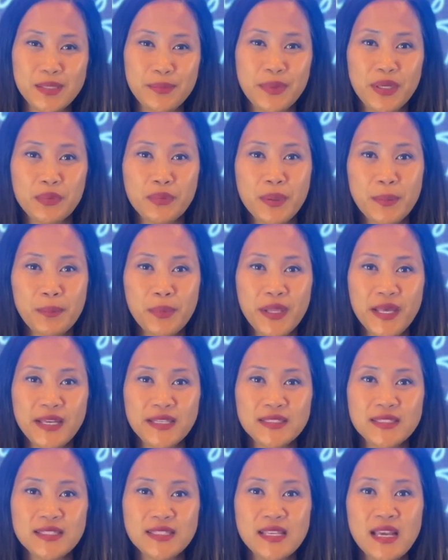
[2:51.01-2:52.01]
to be
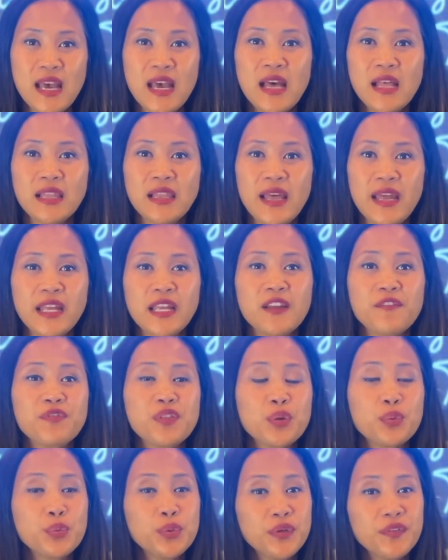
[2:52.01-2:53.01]
replaced. Like if
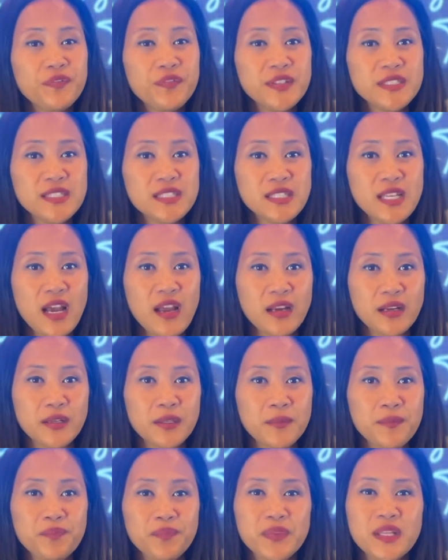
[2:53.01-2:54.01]
the roof is
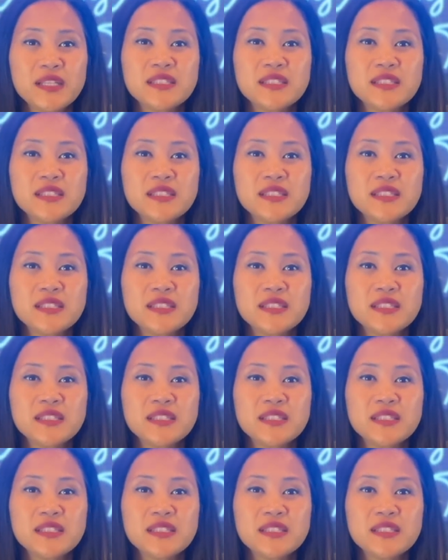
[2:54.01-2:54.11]
tile.